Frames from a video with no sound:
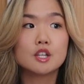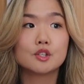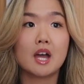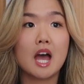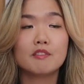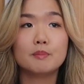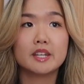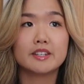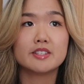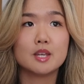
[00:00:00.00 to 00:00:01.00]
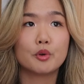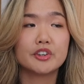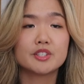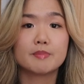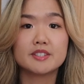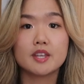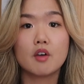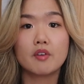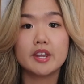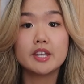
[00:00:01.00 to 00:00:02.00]
So I have been in a team where it's just
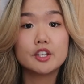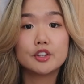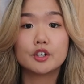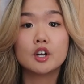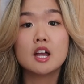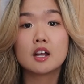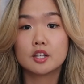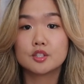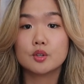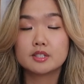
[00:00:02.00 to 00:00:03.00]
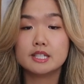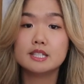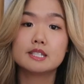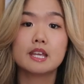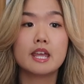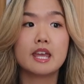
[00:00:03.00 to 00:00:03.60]
myself and another consultant.